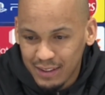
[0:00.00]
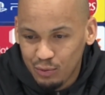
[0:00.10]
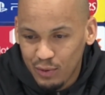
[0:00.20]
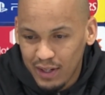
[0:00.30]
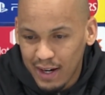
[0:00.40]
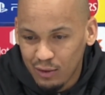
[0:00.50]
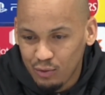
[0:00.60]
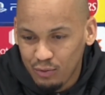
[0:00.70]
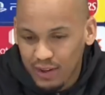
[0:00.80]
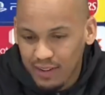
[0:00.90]
it's really hard
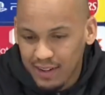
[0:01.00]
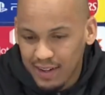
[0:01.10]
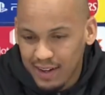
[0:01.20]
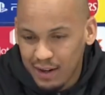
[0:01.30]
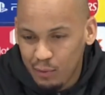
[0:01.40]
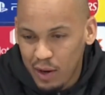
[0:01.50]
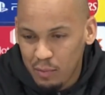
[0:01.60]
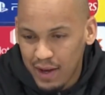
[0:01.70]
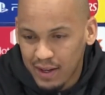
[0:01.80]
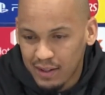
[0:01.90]
to find a right
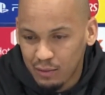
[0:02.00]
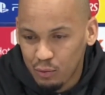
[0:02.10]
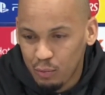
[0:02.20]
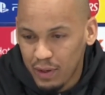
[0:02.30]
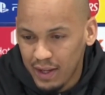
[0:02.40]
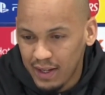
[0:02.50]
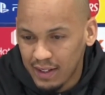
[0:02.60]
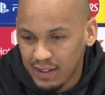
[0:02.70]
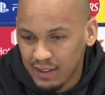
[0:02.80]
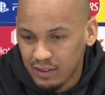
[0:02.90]
back who play
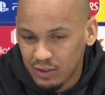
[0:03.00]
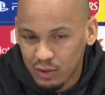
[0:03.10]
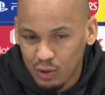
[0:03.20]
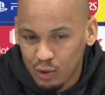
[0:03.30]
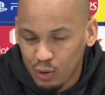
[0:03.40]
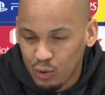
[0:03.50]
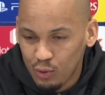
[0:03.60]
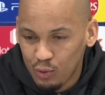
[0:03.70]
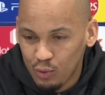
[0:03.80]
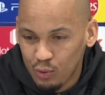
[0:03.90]
like this,
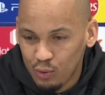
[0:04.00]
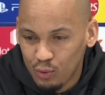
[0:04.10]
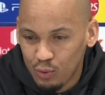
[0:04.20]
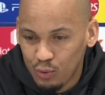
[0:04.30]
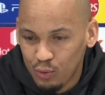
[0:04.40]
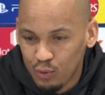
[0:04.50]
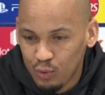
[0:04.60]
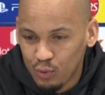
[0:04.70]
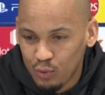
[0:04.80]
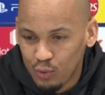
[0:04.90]
who
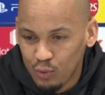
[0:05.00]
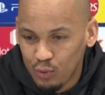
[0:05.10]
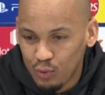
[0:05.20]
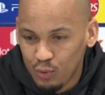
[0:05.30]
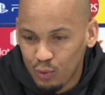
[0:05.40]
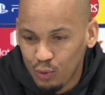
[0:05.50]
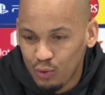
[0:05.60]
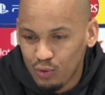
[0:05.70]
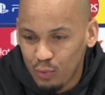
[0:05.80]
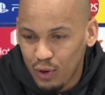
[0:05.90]

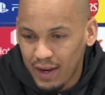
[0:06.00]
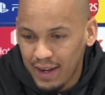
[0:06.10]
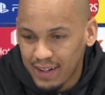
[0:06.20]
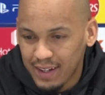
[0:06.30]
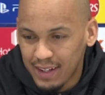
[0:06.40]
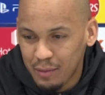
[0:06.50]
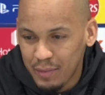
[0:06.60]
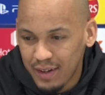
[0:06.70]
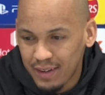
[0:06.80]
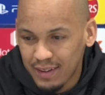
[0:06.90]
looks more like a
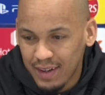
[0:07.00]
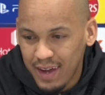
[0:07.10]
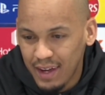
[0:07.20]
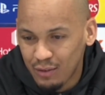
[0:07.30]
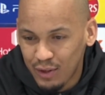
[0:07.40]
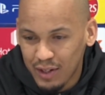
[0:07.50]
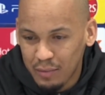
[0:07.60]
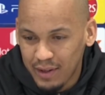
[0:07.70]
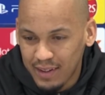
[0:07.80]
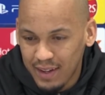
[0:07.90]
number 8 or a
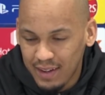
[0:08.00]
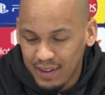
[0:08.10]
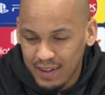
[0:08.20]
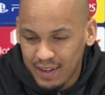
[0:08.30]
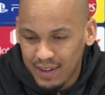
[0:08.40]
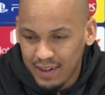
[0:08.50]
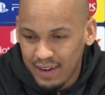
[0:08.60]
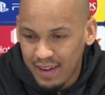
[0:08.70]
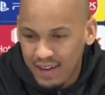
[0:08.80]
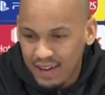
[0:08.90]
number 10 than
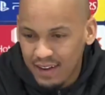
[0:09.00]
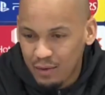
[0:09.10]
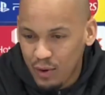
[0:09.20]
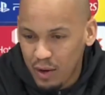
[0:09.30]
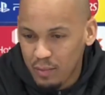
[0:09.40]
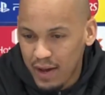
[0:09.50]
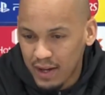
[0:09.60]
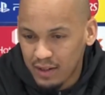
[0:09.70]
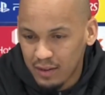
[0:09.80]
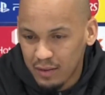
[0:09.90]
a right
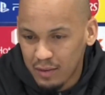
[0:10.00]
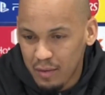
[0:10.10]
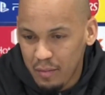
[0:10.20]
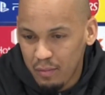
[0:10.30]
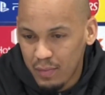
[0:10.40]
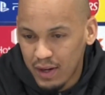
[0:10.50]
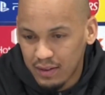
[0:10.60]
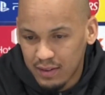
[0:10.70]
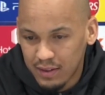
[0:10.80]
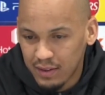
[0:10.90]
back.
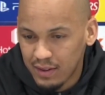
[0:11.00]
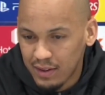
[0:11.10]
But